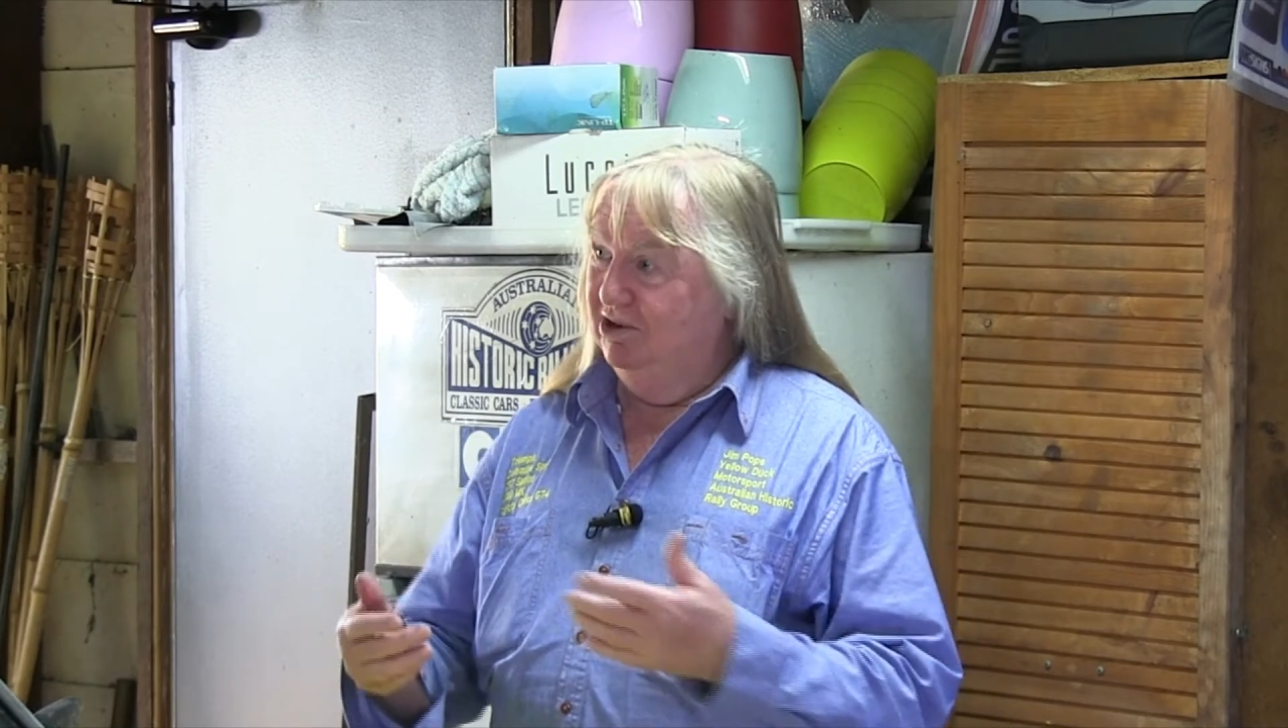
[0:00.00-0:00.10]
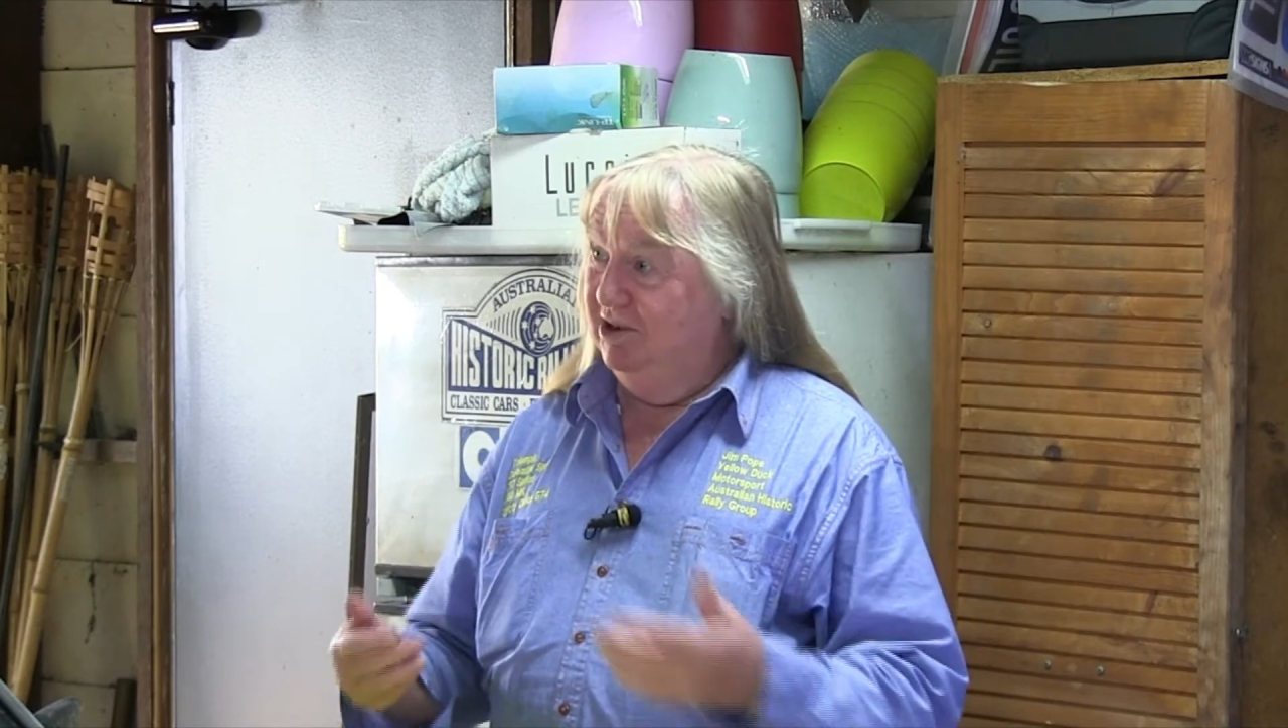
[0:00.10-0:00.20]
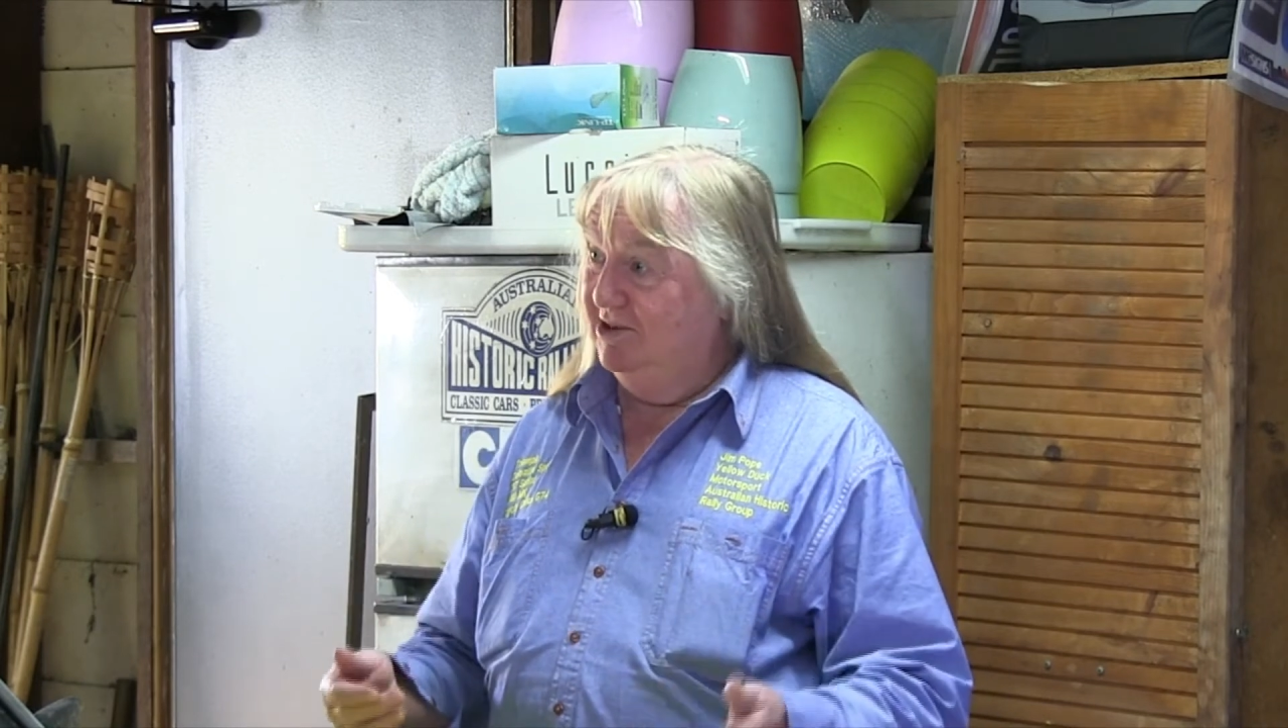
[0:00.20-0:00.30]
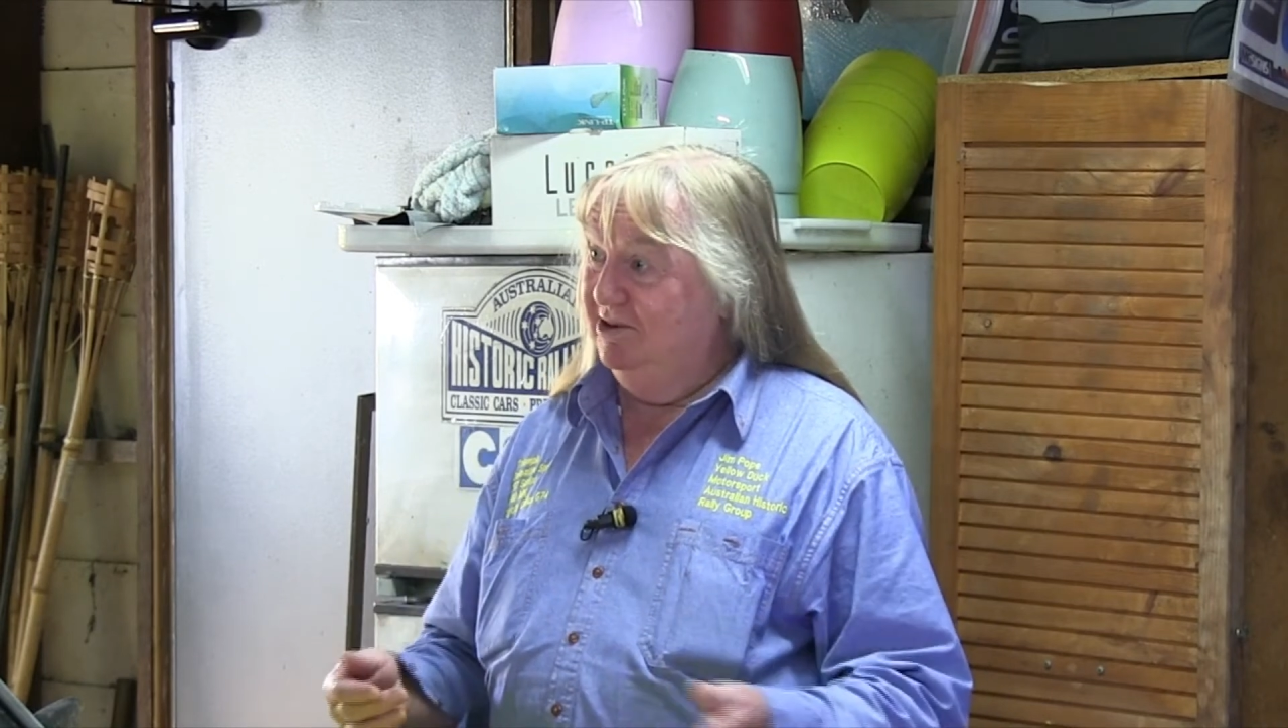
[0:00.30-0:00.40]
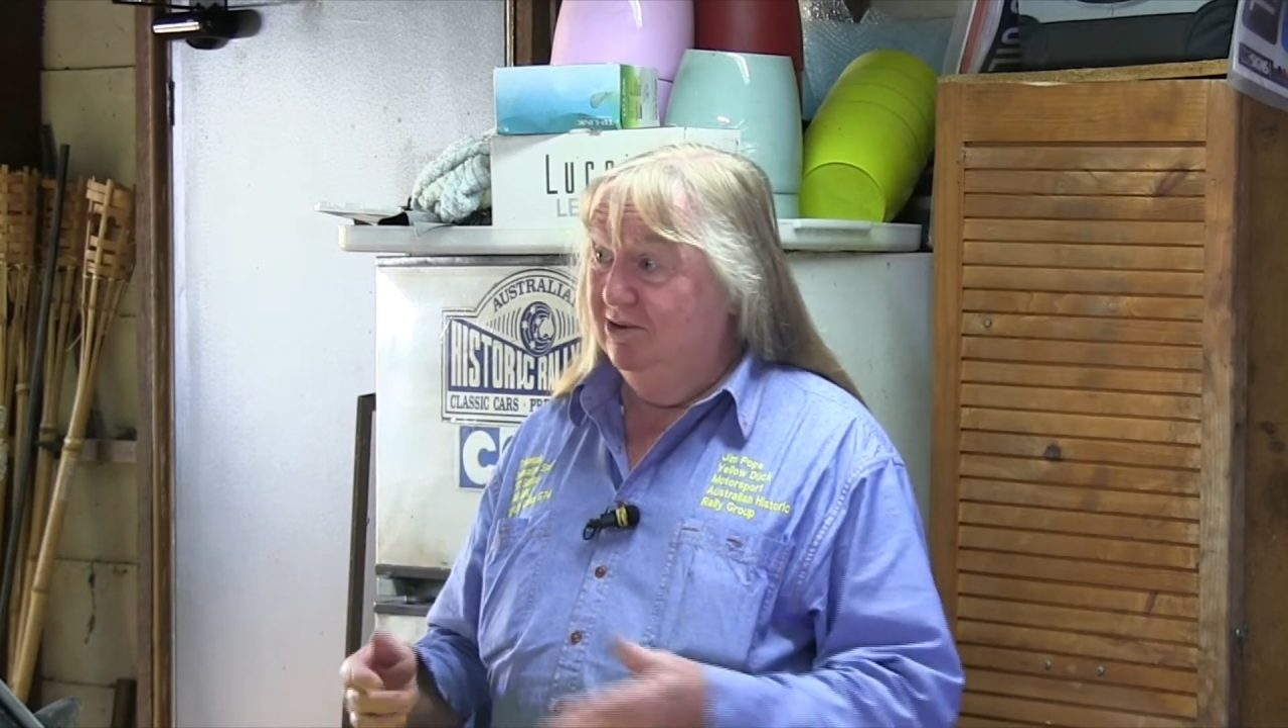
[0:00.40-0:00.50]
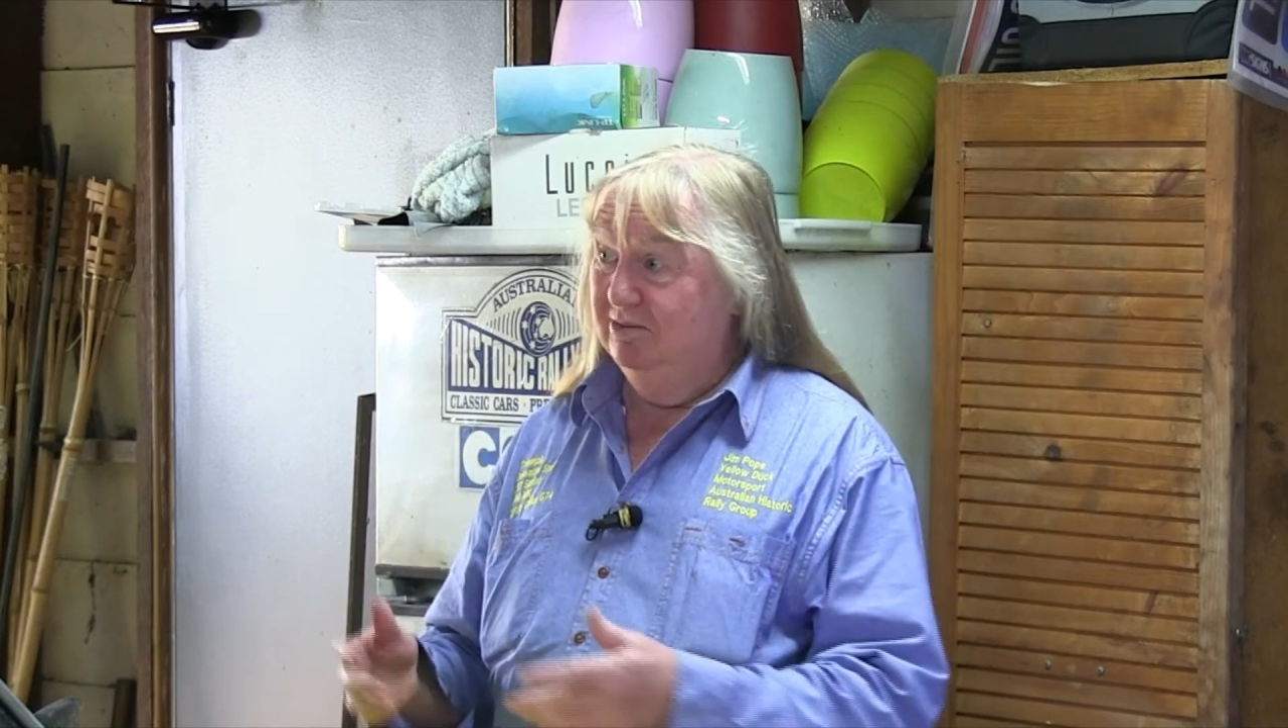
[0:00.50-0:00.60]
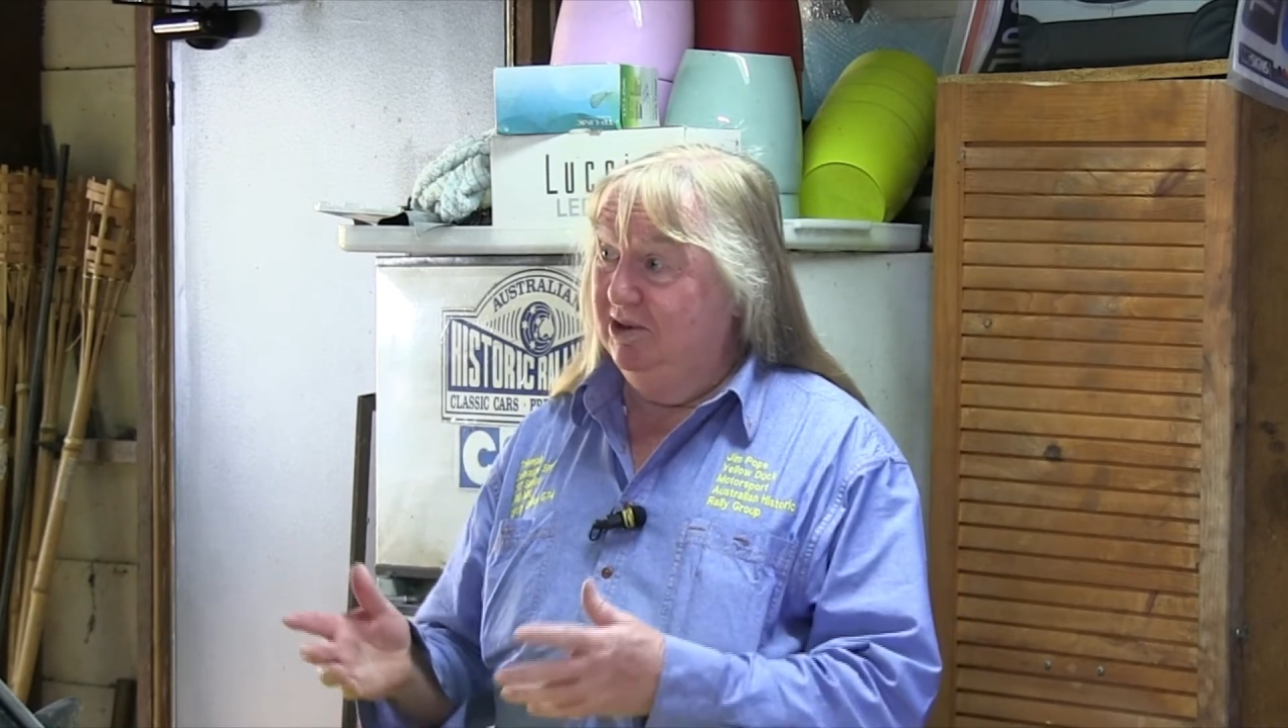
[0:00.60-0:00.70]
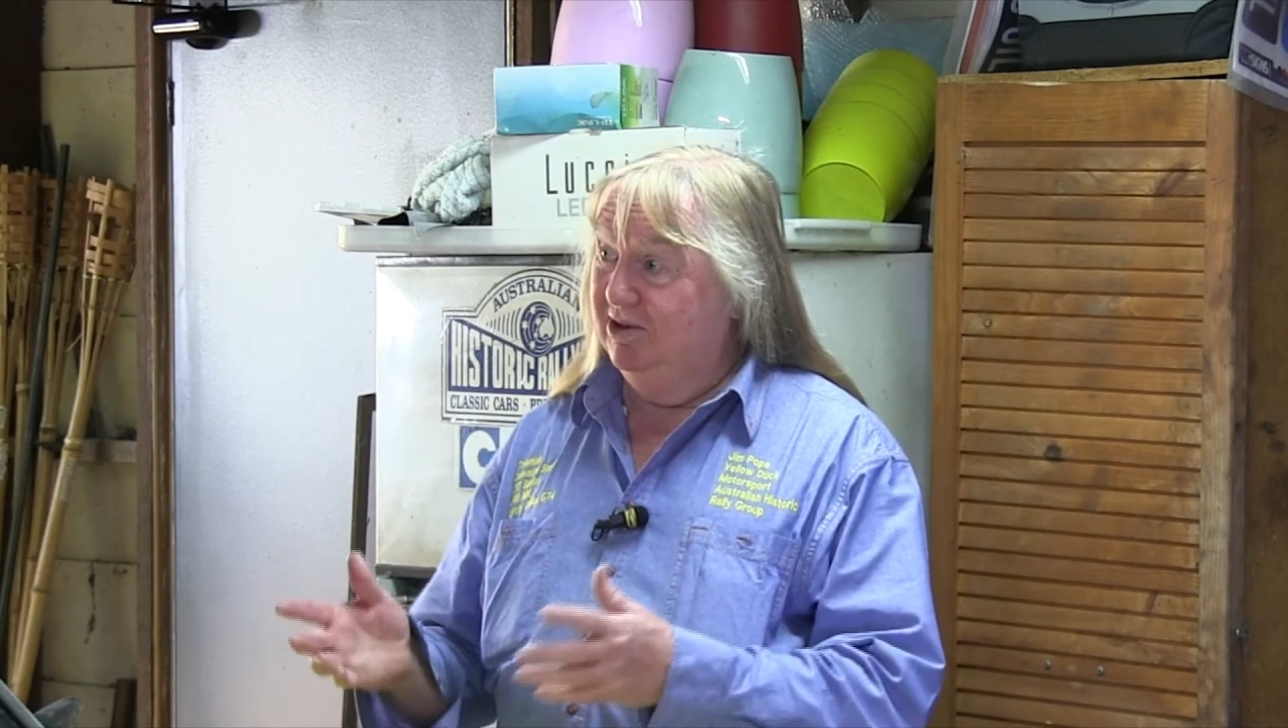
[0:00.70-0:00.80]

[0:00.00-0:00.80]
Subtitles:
adjust to it,